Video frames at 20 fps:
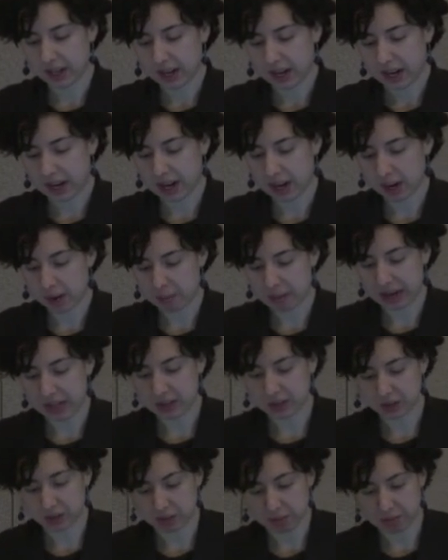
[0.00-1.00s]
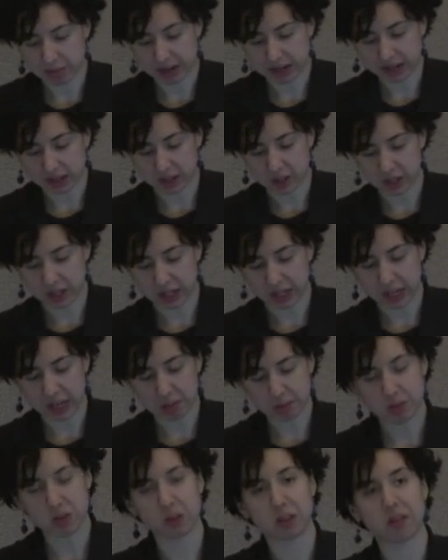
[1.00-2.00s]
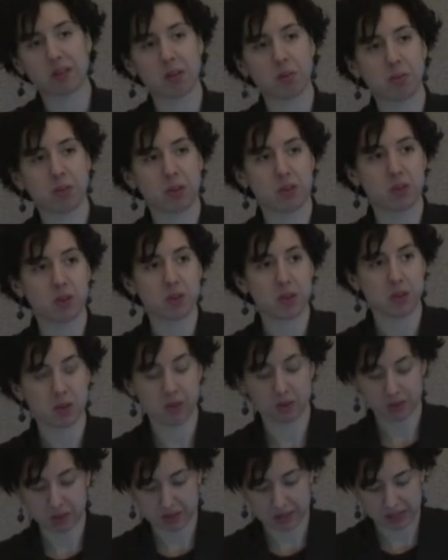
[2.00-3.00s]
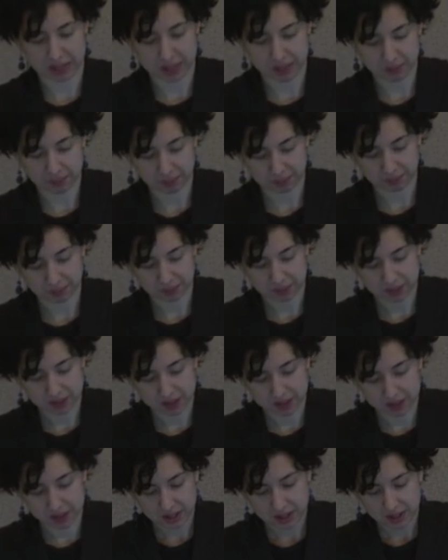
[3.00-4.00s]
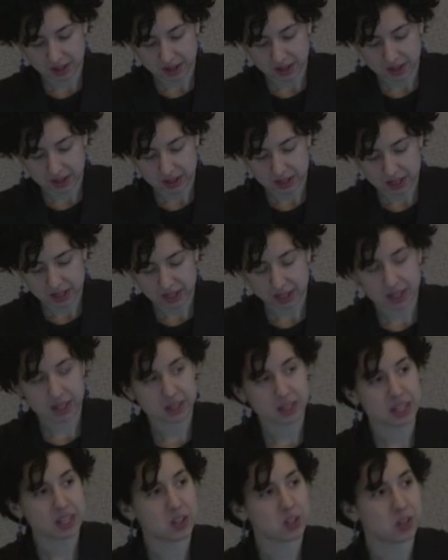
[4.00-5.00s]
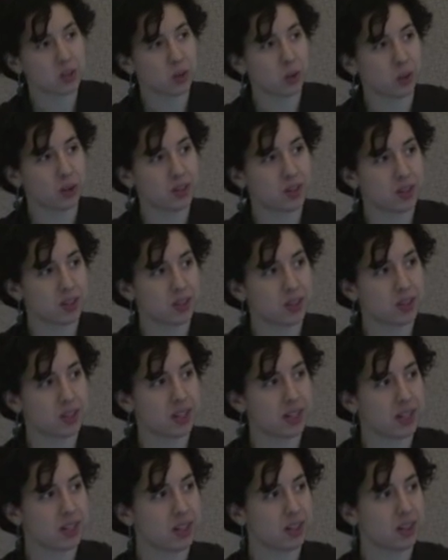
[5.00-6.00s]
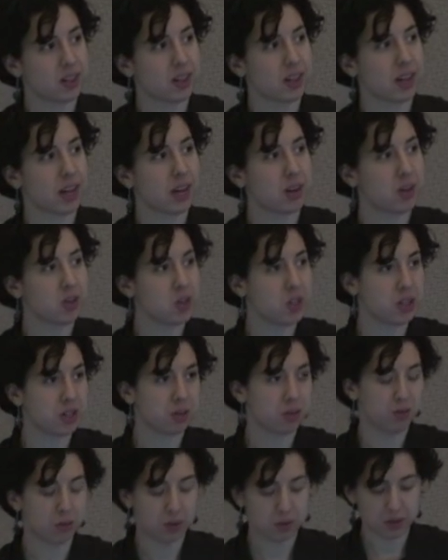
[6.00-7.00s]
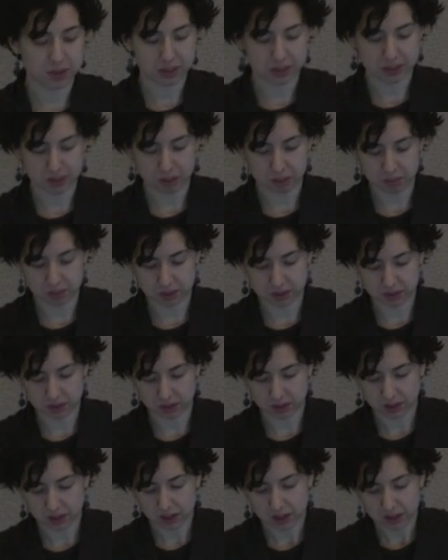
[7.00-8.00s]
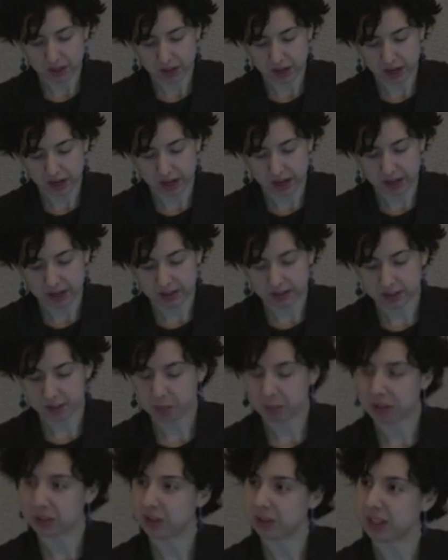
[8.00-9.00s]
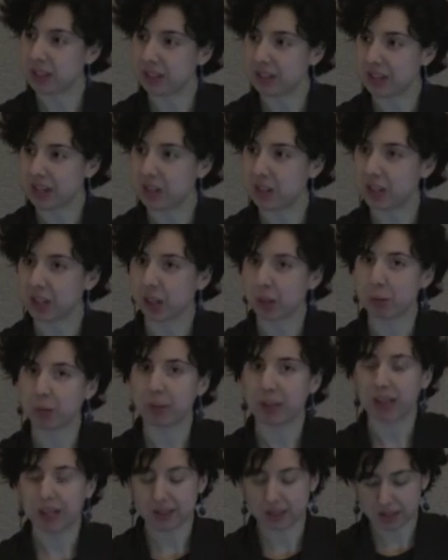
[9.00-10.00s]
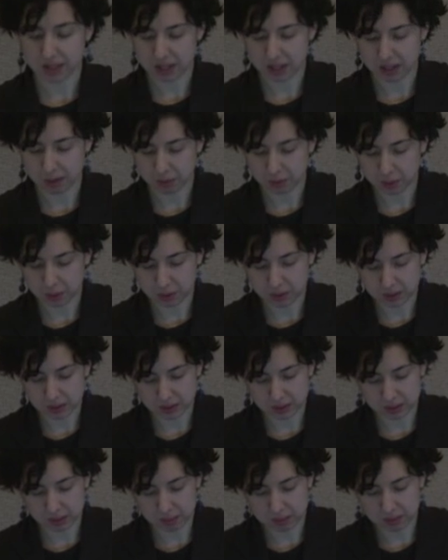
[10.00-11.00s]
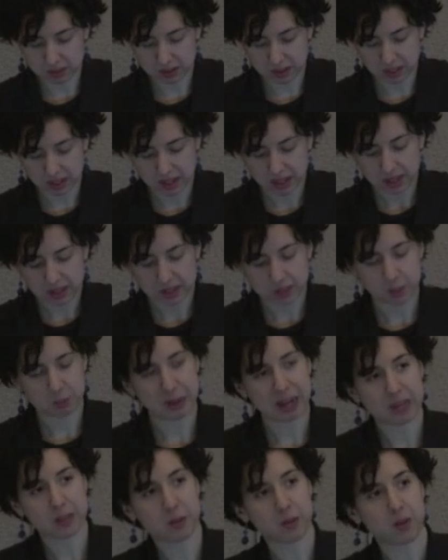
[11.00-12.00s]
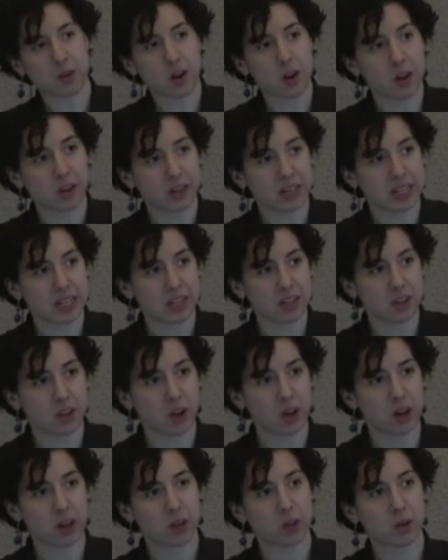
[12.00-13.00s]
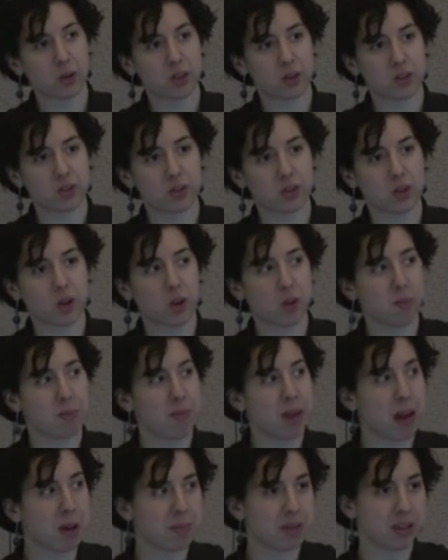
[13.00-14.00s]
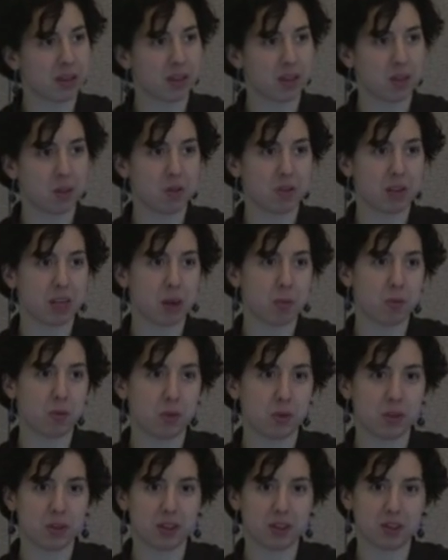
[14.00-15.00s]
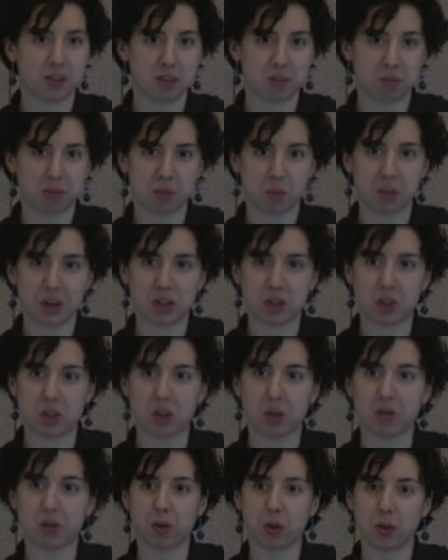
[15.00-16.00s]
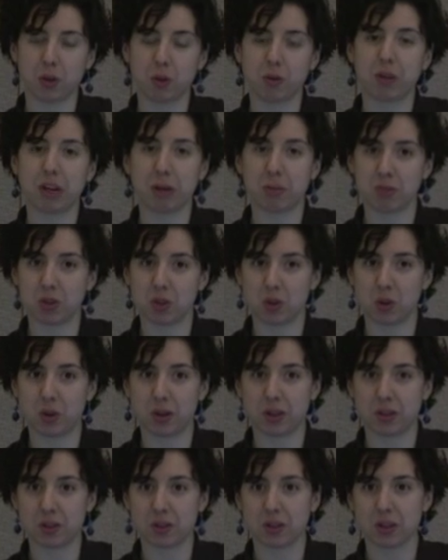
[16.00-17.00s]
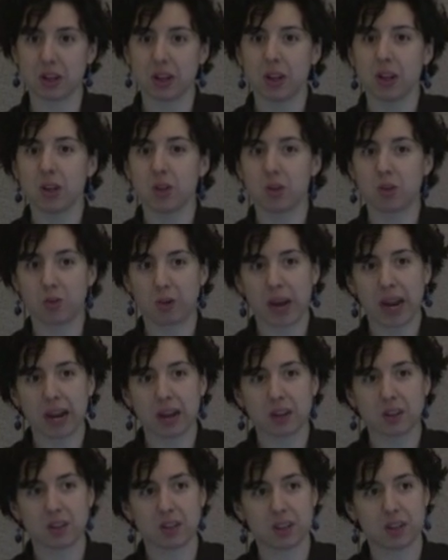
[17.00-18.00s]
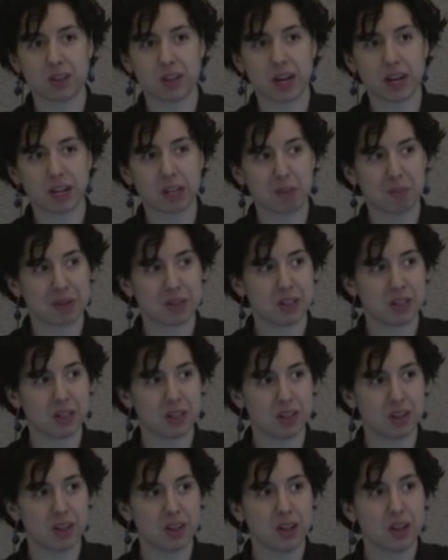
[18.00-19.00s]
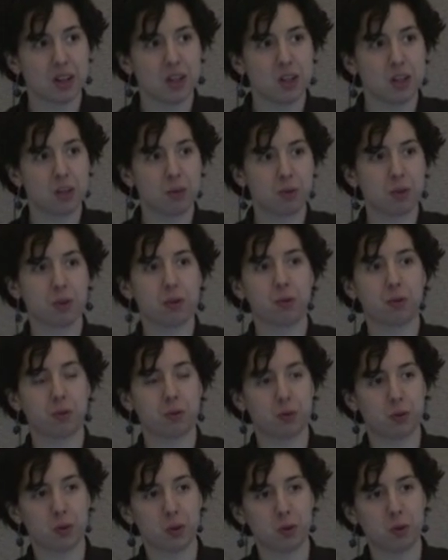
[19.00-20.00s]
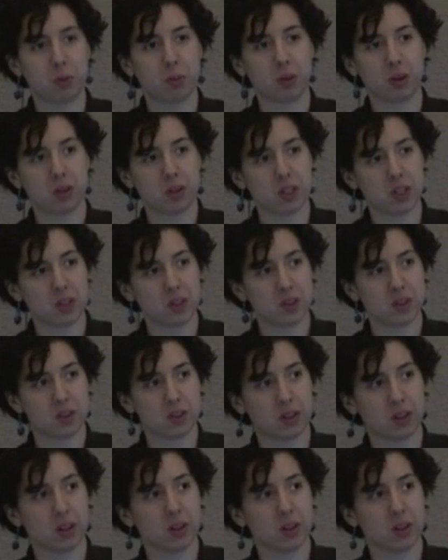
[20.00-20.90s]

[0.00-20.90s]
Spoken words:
and a master's in biology and chemistry from Purdue University. He teaches courses in energy and food systems. This semester, he's teaching complexity in food systems. This past fall, he taught a course called Mapping the UVM Food System, in which UVM students tracked and documented different food purchase